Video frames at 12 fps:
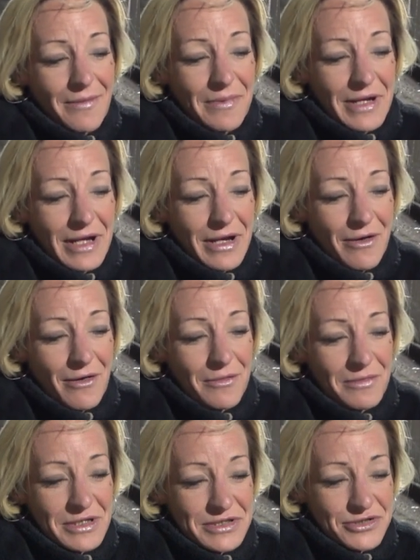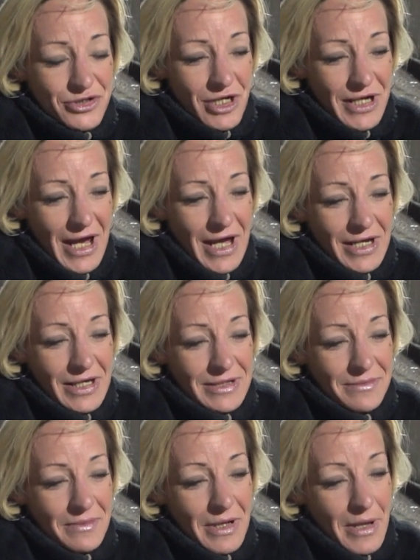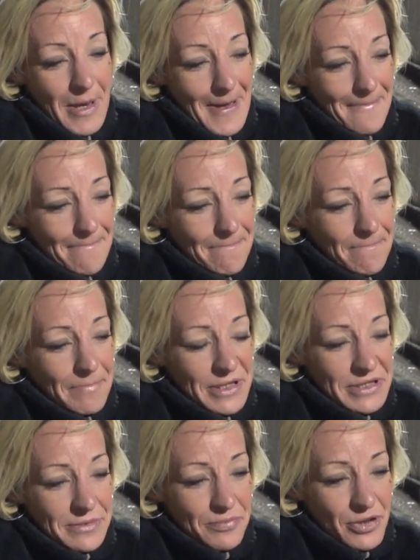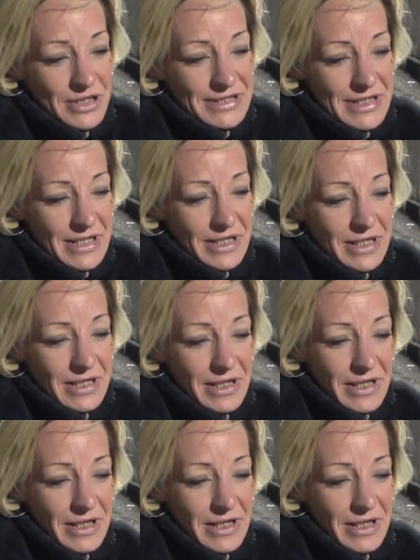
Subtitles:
I've been a homeless drug addict, been to prison.